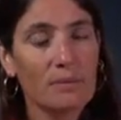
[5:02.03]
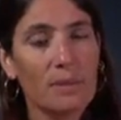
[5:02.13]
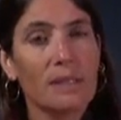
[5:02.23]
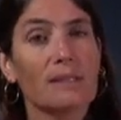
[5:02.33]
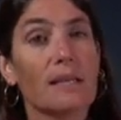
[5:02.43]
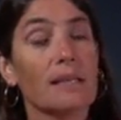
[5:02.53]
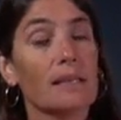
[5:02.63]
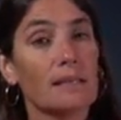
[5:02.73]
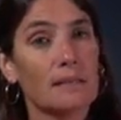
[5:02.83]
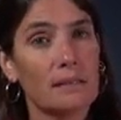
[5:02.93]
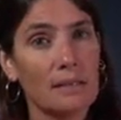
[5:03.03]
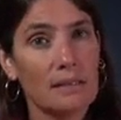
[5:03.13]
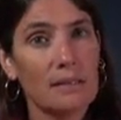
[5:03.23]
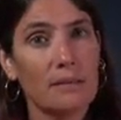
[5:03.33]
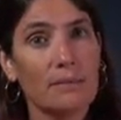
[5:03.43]
We can say this is a
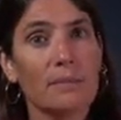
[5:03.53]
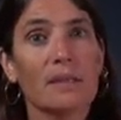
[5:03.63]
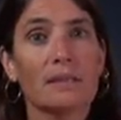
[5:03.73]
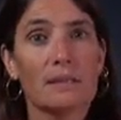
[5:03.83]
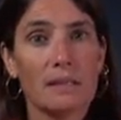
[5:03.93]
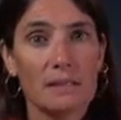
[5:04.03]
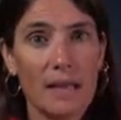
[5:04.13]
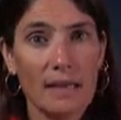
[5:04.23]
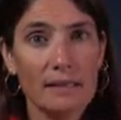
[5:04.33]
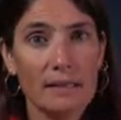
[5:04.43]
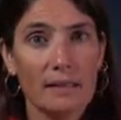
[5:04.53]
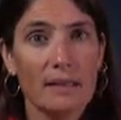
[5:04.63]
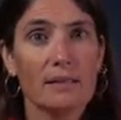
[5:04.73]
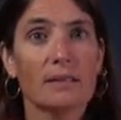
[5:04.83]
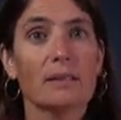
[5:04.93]
system, this is the state,
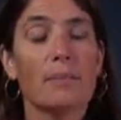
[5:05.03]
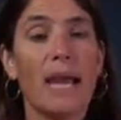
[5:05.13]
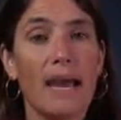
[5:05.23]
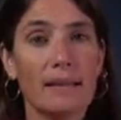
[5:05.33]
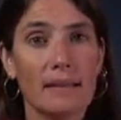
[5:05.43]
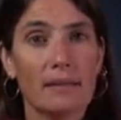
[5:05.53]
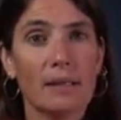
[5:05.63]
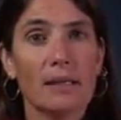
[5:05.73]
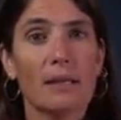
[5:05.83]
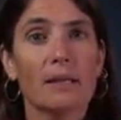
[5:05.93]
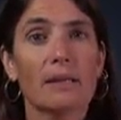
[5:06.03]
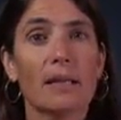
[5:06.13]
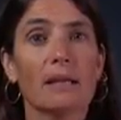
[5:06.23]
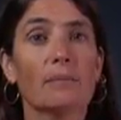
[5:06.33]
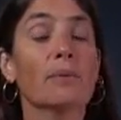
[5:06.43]
this is the path,
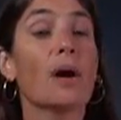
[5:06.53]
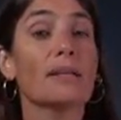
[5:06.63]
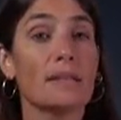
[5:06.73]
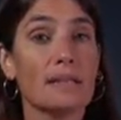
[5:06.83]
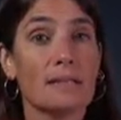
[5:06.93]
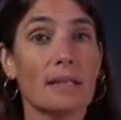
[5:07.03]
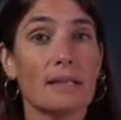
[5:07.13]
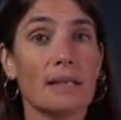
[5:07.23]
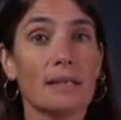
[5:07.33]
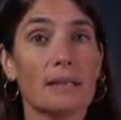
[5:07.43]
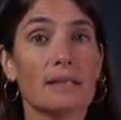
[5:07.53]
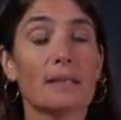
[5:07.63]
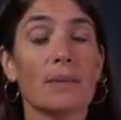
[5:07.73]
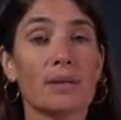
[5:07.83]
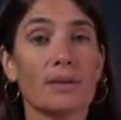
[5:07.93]
the process that the
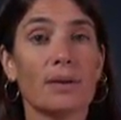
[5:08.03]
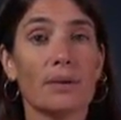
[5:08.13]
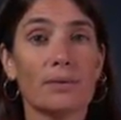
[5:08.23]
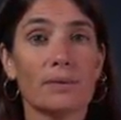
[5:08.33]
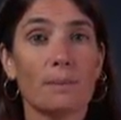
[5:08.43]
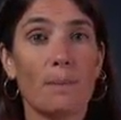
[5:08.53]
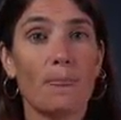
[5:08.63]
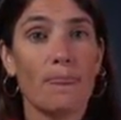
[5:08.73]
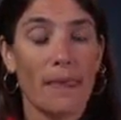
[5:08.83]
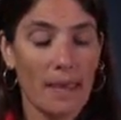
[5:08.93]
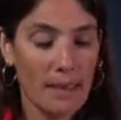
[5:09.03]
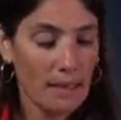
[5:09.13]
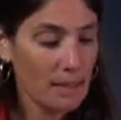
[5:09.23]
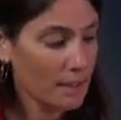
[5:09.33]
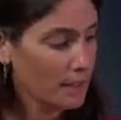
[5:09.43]
system undergoes.
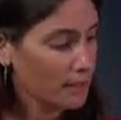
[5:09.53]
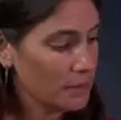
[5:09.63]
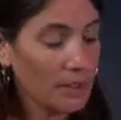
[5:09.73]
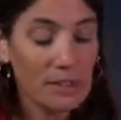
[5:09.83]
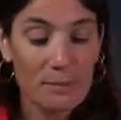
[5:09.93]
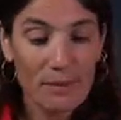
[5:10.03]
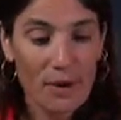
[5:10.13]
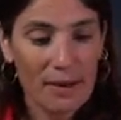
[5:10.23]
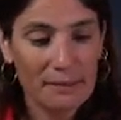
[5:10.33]
So let's move on.